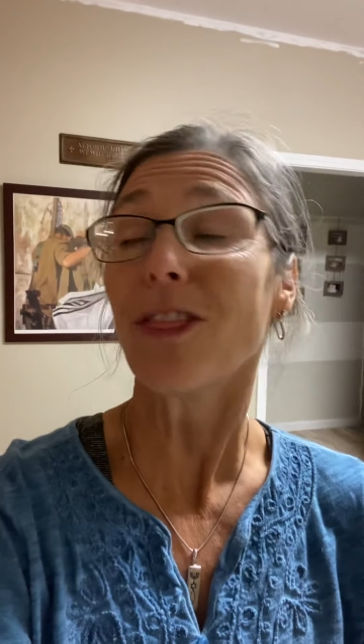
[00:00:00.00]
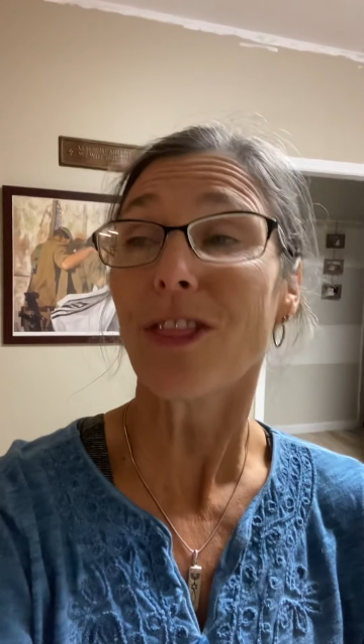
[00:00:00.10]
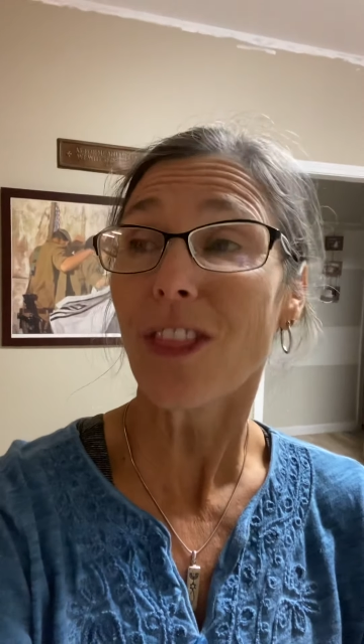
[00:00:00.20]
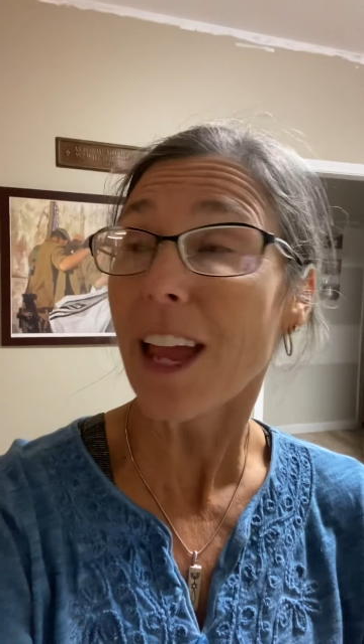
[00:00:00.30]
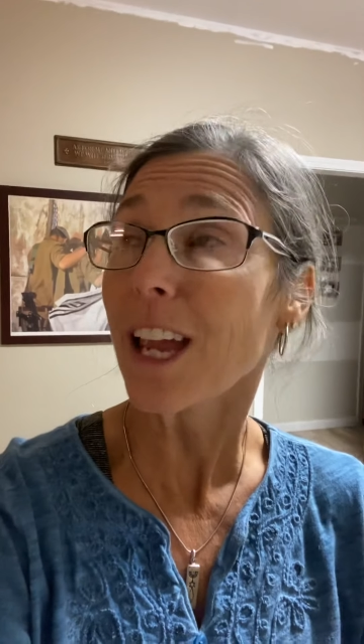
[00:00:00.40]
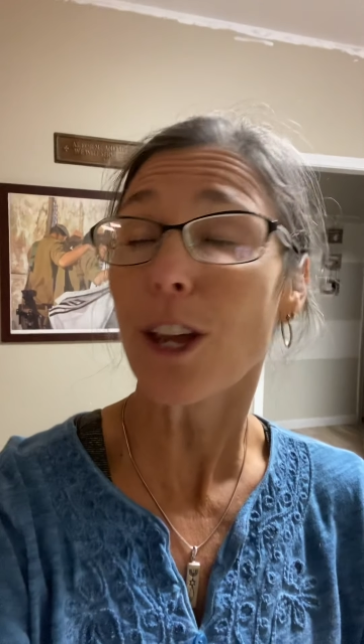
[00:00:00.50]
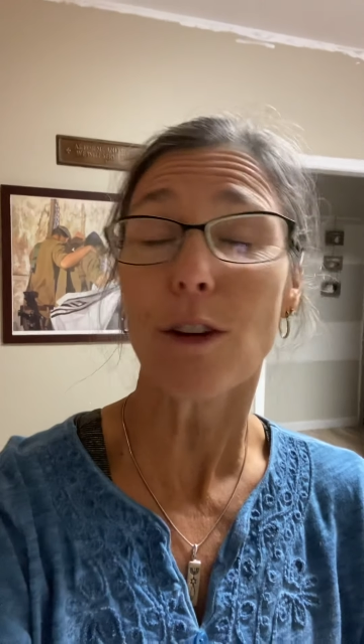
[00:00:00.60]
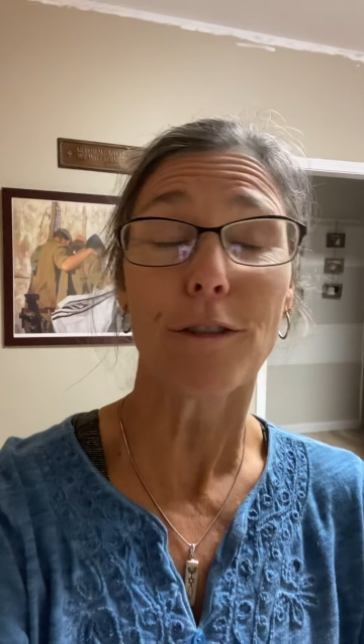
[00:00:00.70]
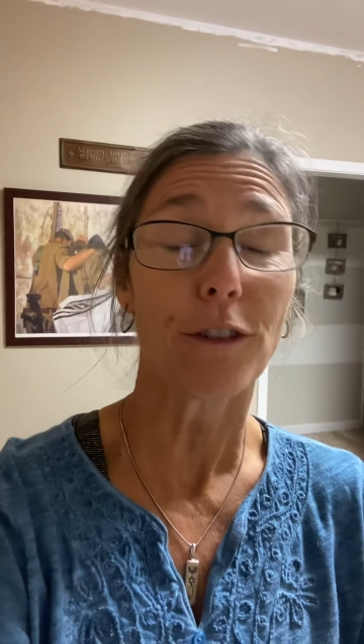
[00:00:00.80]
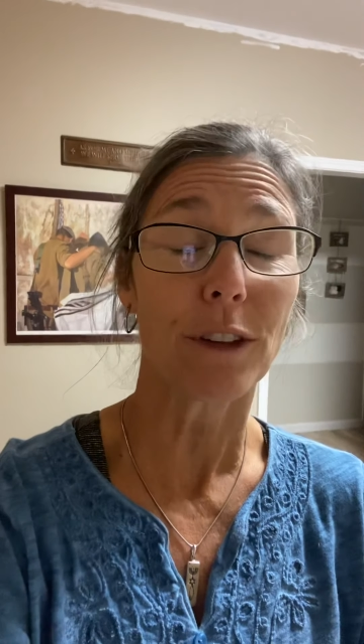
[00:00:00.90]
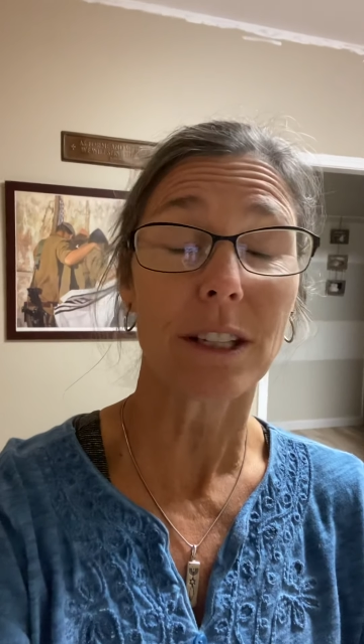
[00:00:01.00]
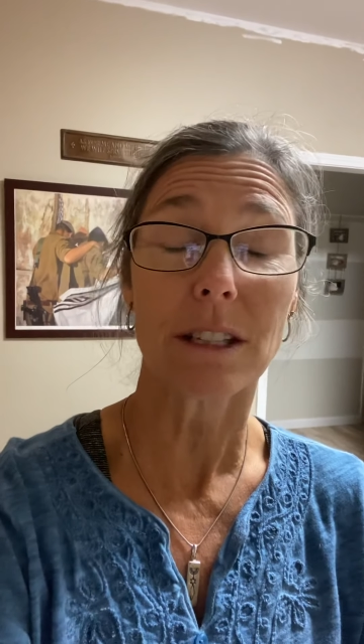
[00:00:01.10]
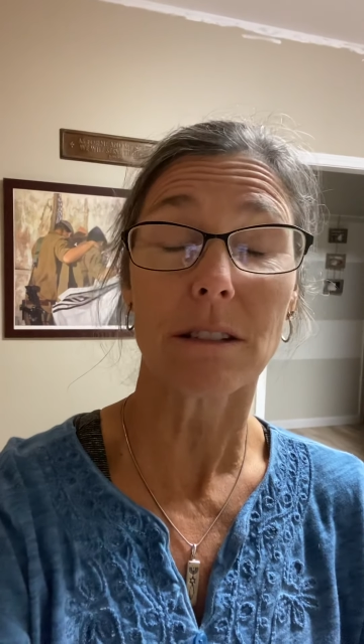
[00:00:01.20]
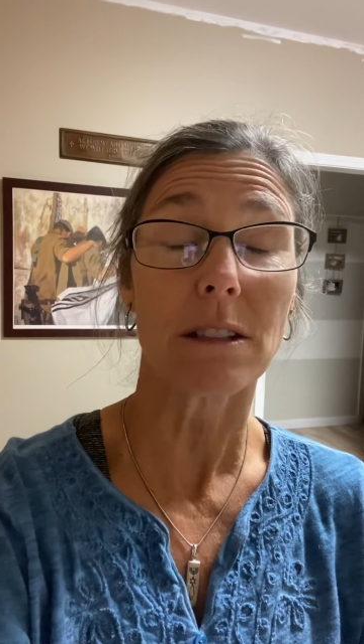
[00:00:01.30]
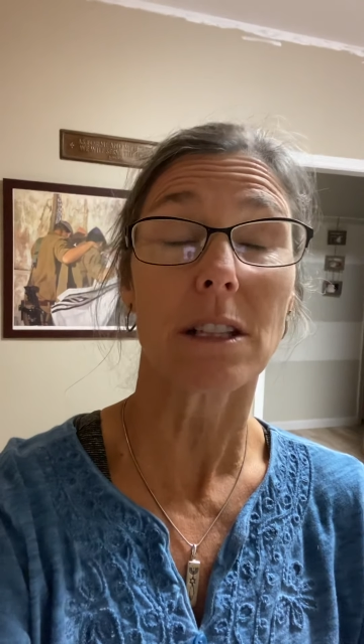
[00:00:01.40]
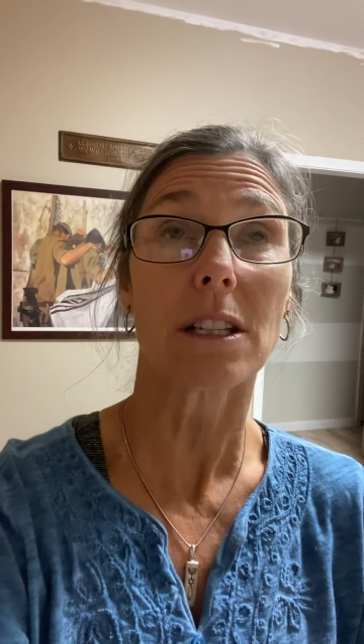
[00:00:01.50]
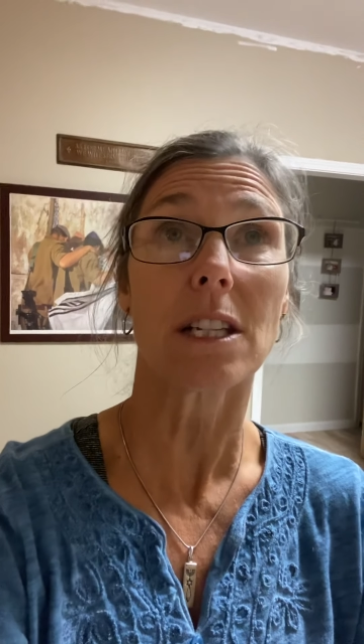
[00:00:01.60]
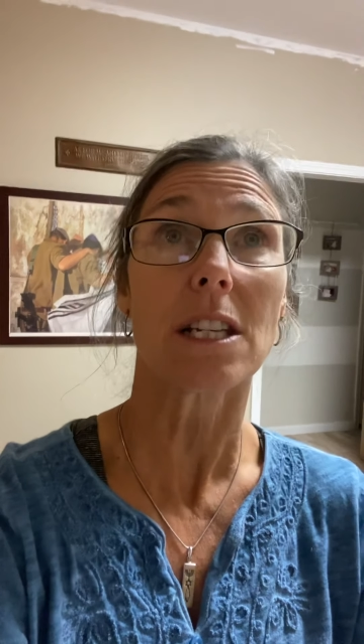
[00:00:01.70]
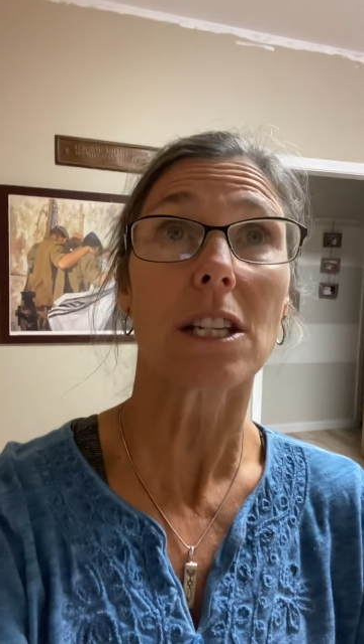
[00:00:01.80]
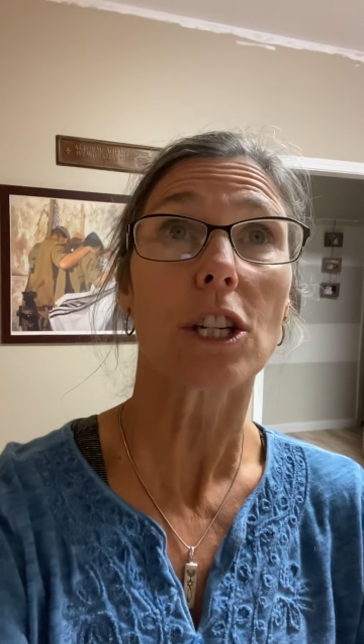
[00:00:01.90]
thank you for this
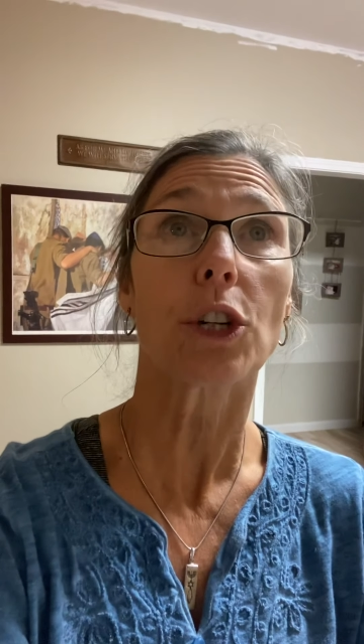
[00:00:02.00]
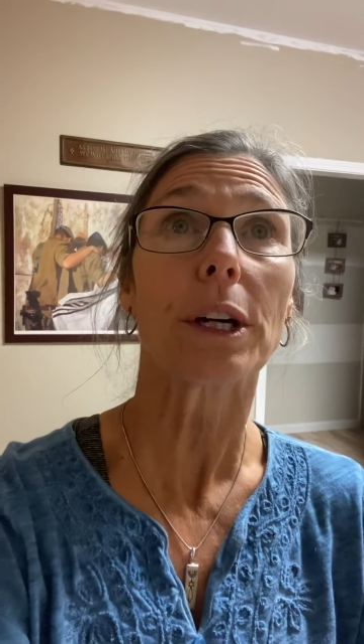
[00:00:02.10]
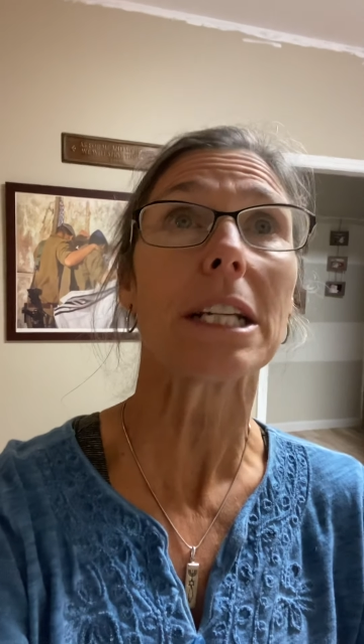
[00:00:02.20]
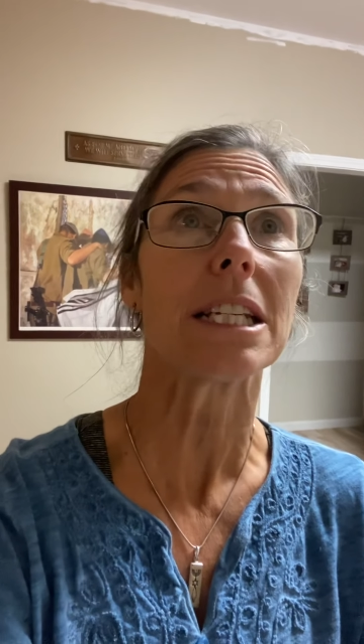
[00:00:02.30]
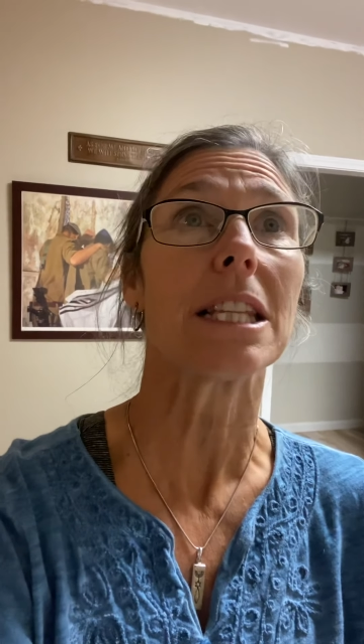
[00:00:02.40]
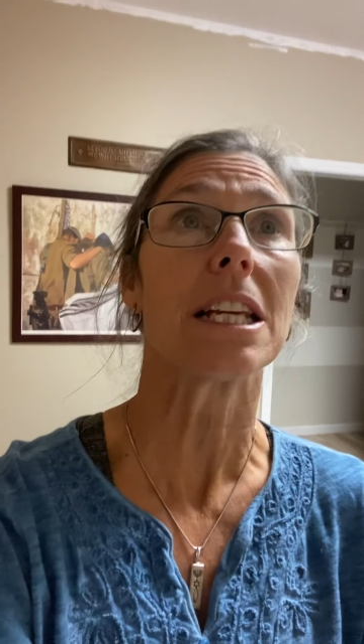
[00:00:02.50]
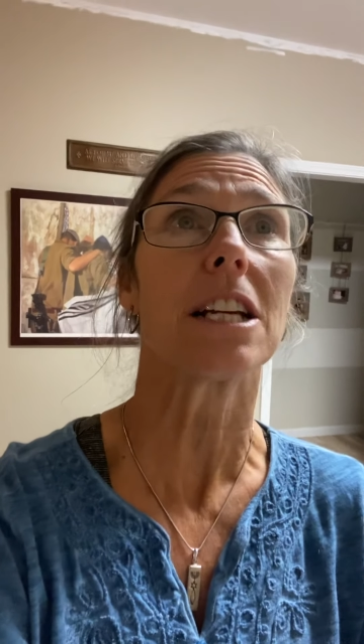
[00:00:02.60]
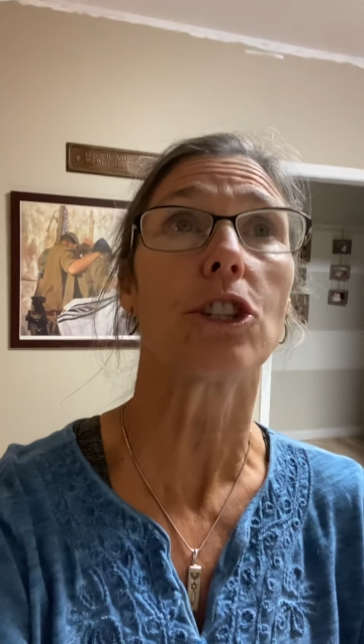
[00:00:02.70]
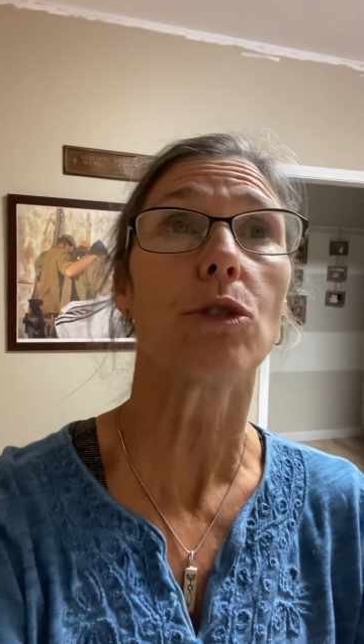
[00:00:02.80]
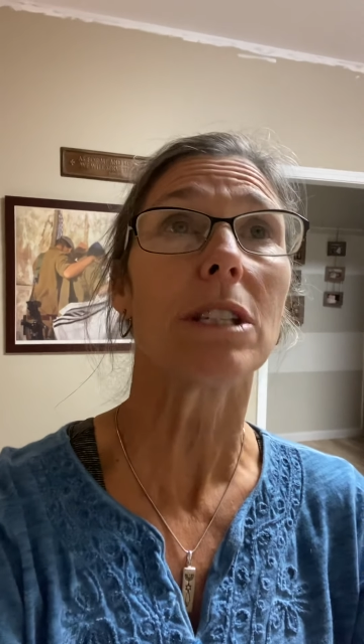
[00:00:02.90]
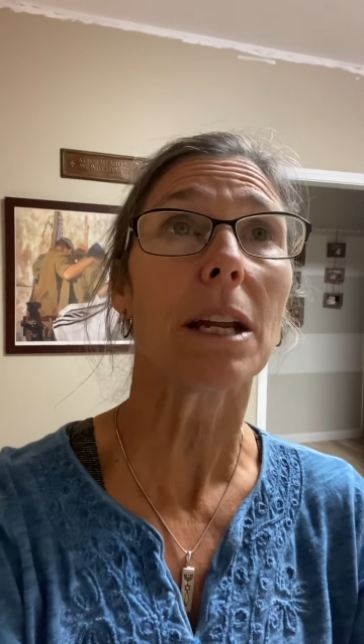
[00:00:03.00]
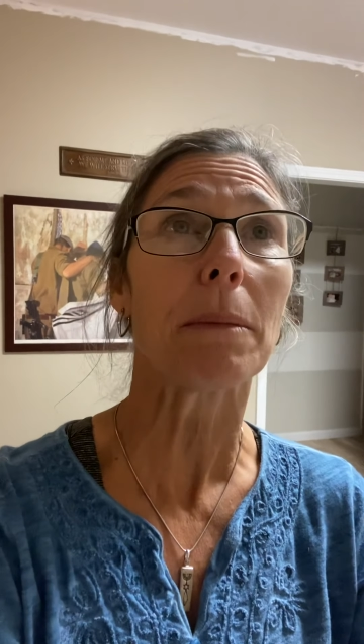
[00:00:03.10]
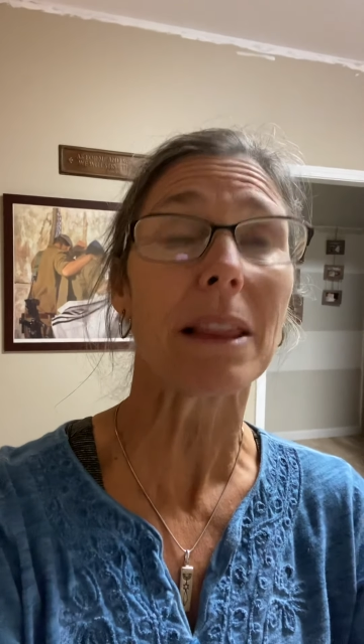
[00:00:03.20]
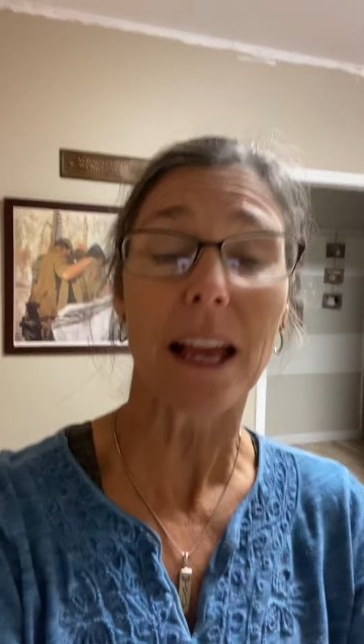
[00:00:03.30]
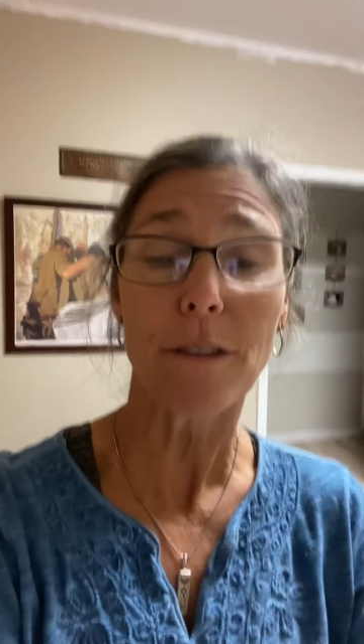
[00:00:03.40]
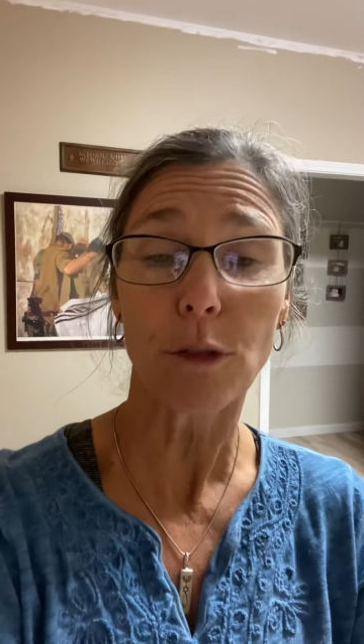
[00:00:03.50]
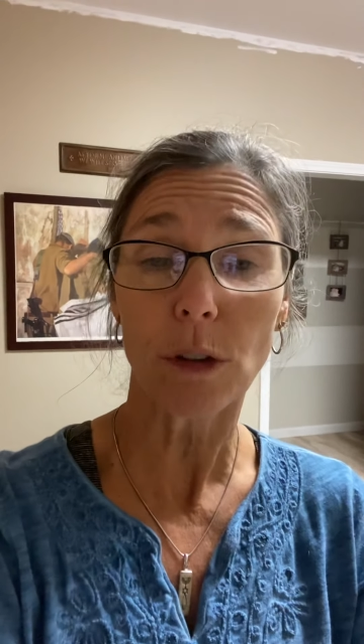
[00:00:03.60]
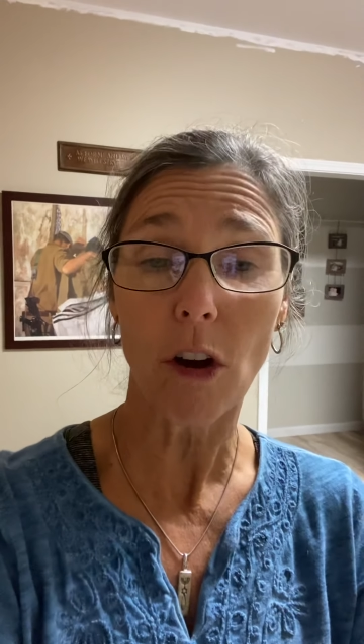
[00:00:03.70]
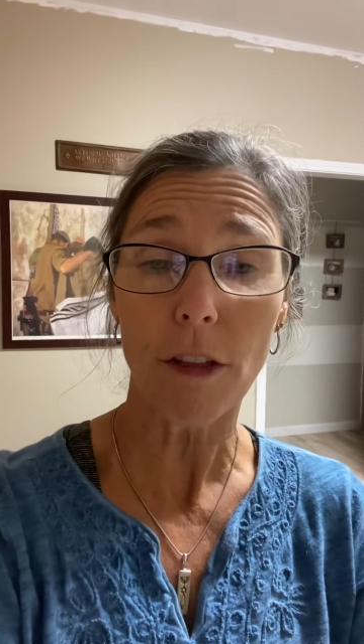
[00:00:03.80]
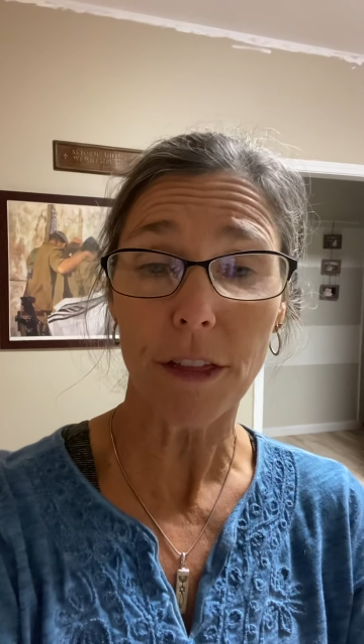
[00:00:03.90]
crazy thing, because you said to be thankful
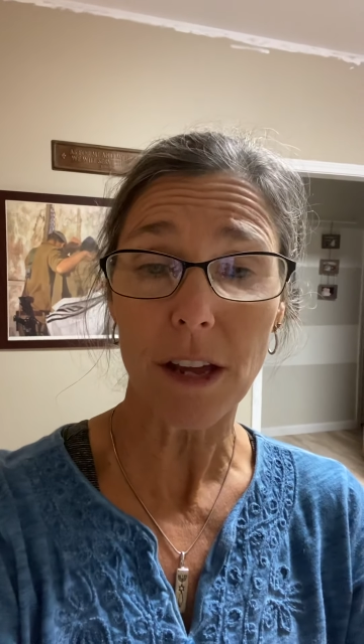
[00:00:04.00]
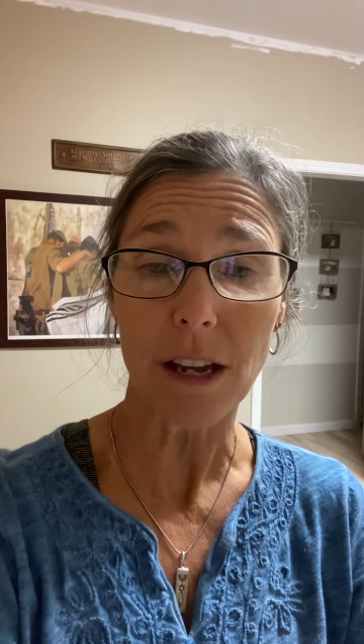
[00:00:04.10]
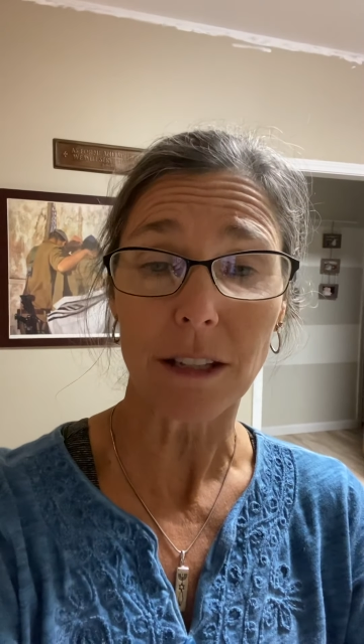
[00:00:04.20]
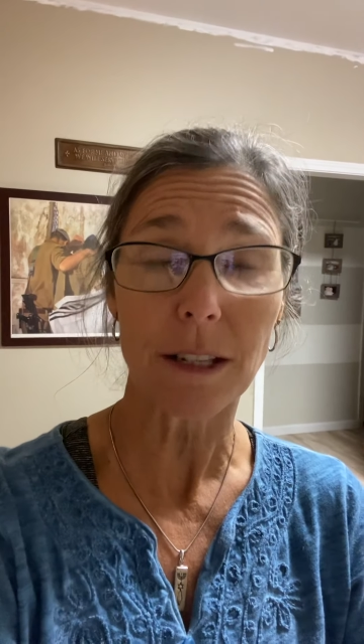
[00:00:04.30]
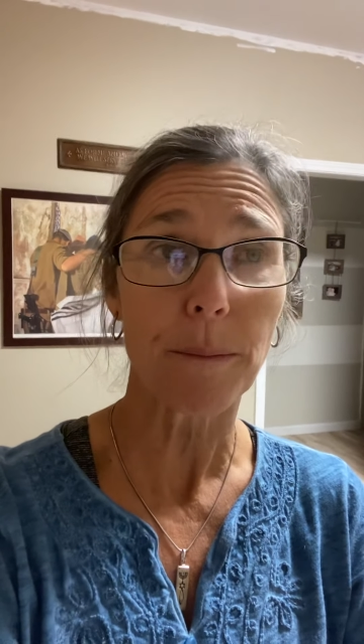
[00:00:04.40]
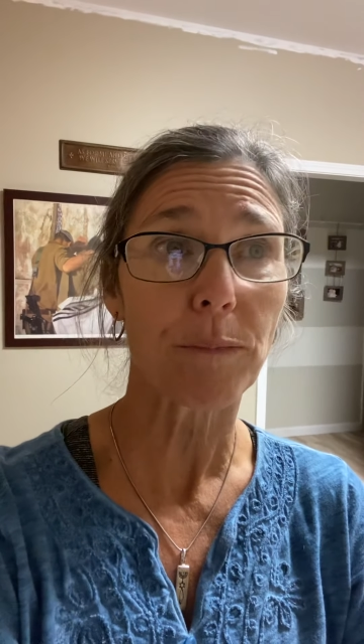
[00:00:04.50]
in all things.